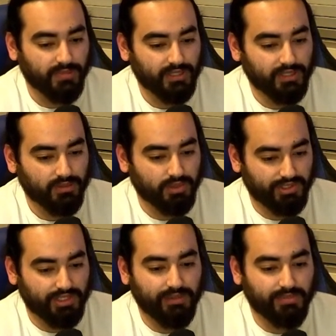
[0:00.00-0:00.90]

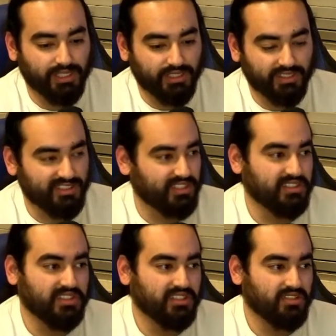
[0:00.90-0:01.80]
whether that be the
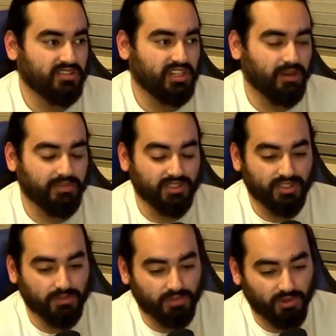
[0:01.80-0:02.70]
TNT Championship or